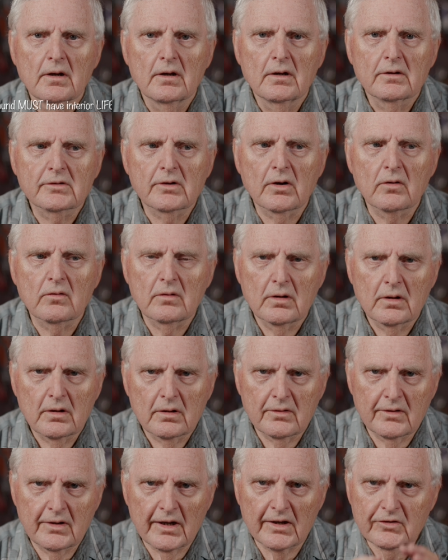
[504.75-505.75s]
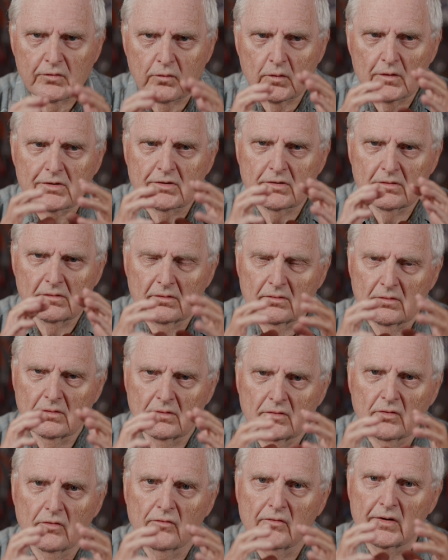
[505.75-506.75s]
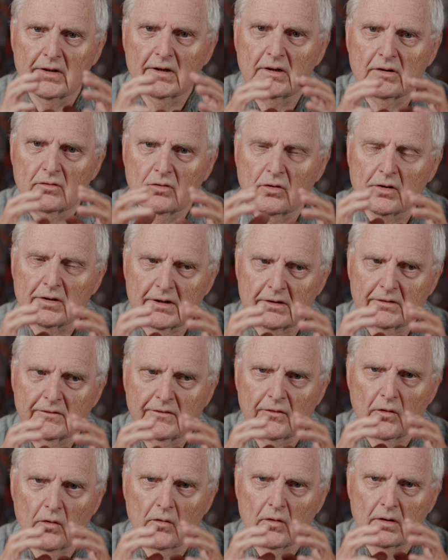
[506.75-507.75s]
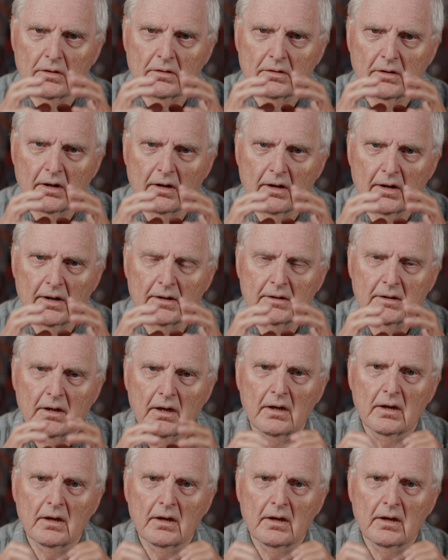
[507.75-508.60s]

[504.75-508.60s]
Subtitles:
So that's what you're really looking for, all right?